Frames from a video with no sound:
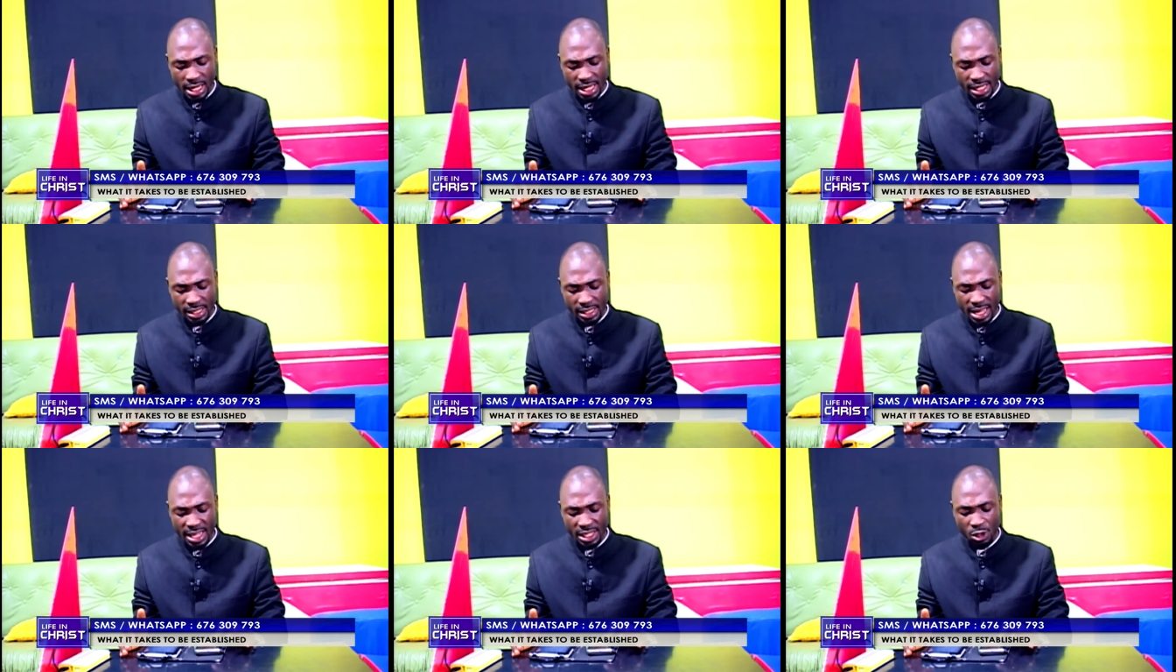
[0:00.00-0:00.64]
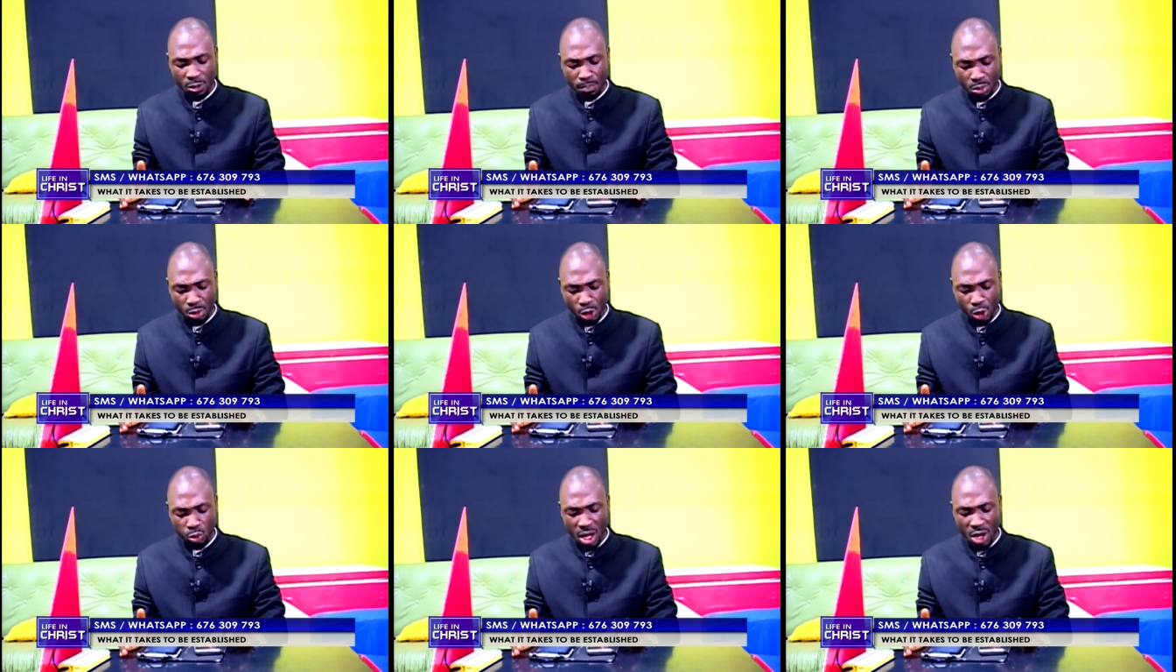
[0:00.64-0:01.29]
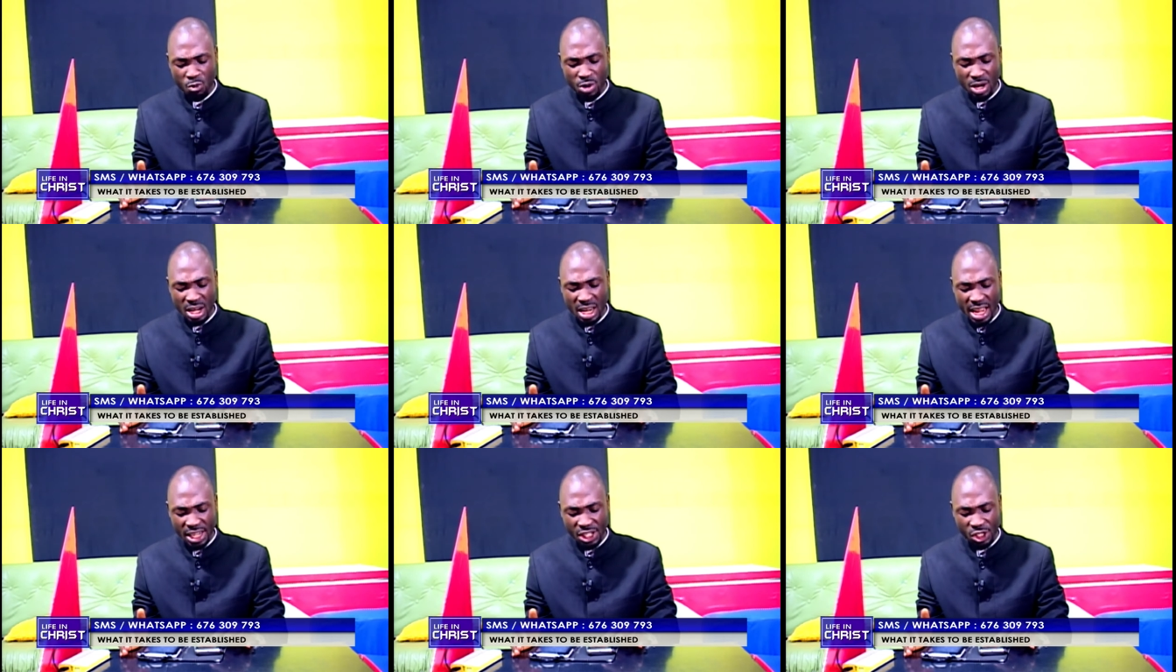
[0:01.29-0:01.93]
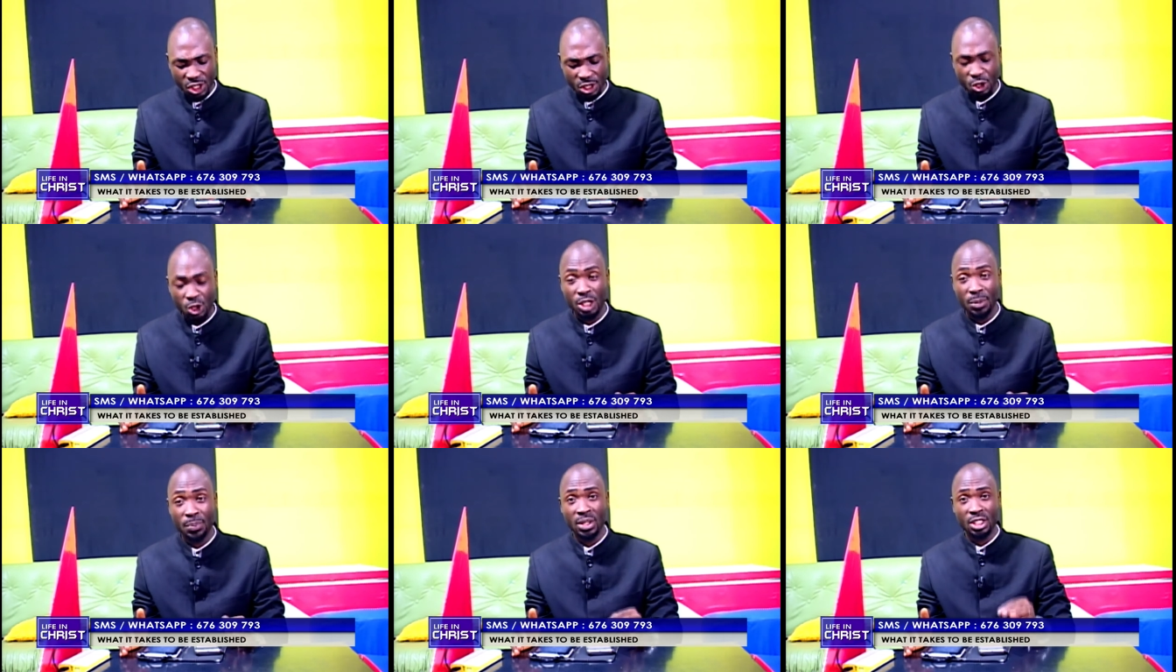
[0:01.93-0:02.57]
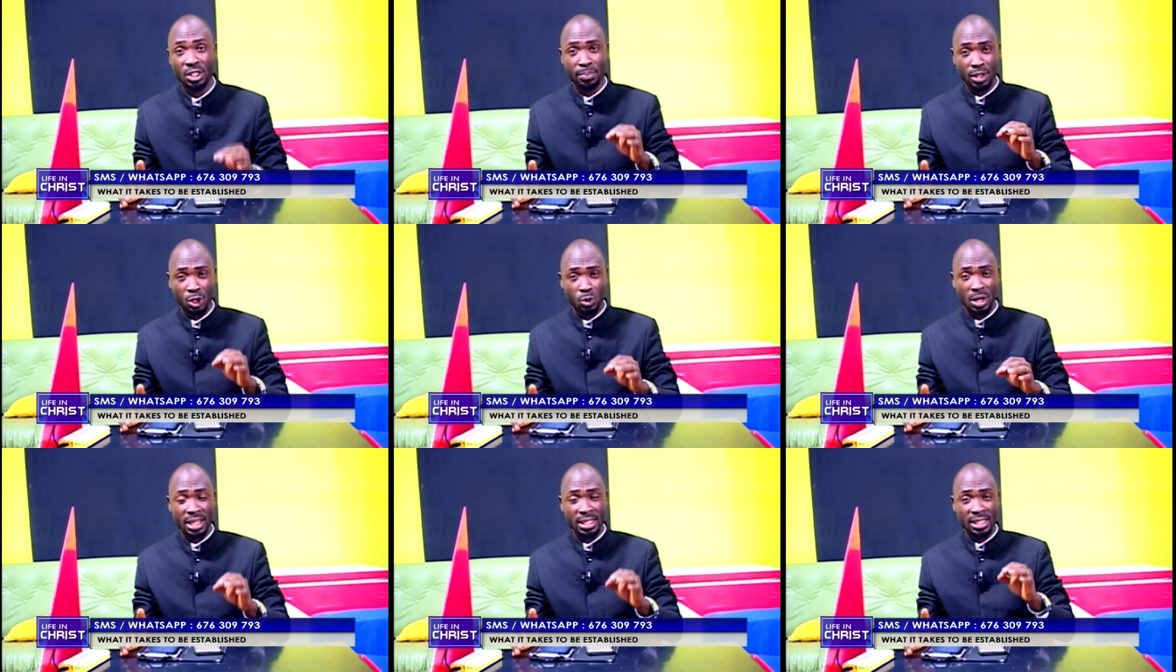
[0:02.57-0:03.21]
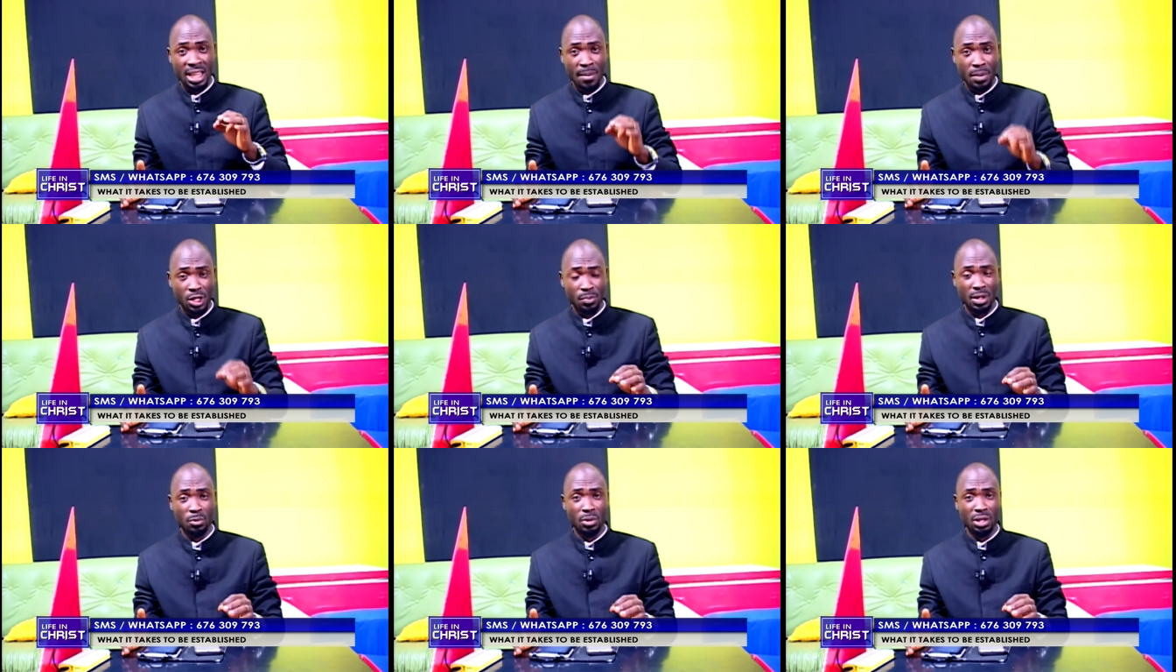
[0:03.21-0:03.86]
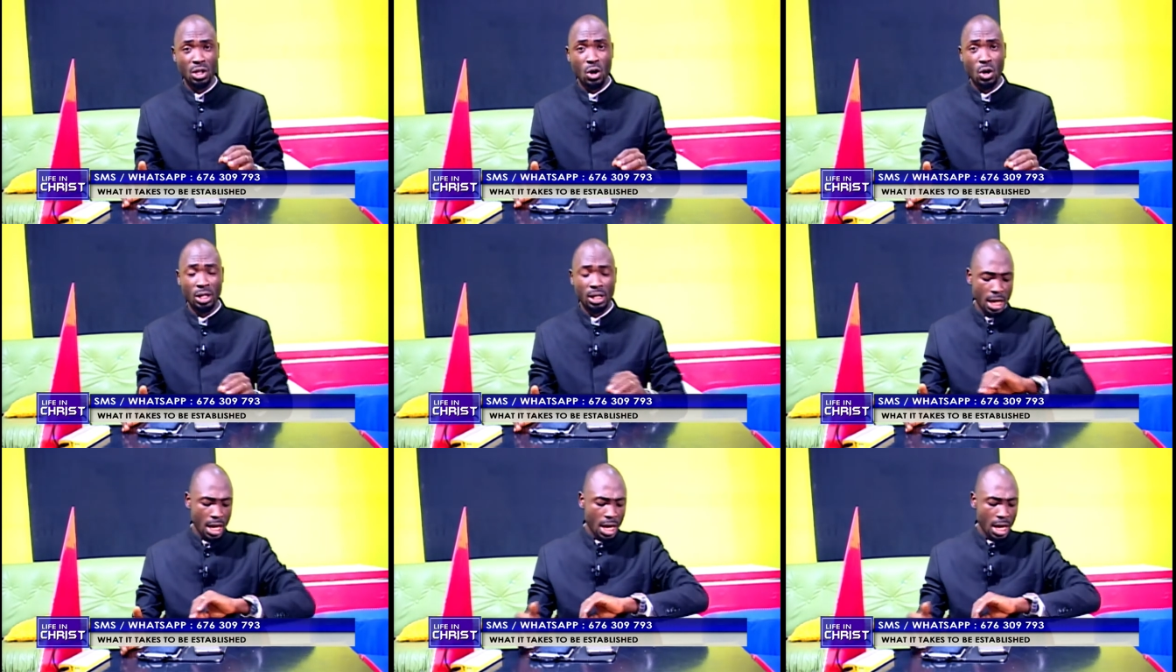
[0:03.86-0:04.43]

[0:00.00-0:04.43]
is a spiritual relationship, a spiritual establishment with God.